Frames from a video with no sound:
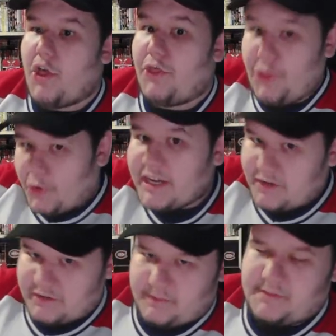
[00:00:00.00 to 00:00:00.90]
30
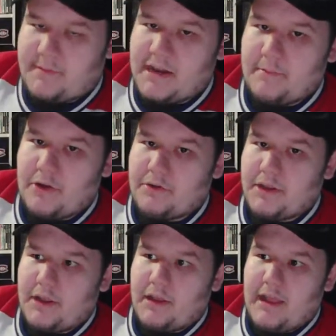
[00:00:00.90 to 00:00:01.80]
years of WrestleMania mode
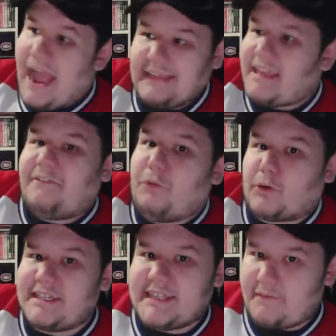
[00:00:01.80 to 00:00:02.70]
had like
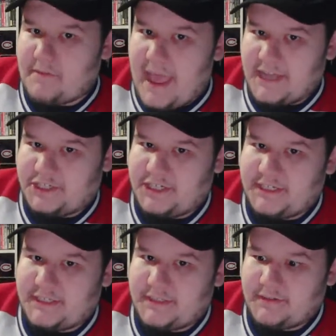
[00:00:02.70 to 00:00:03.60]
47
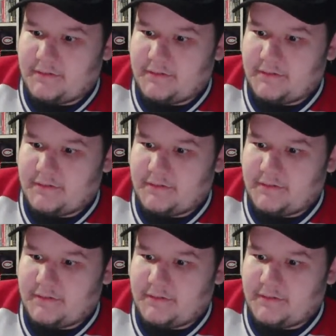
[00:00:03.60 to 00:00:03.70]
matches.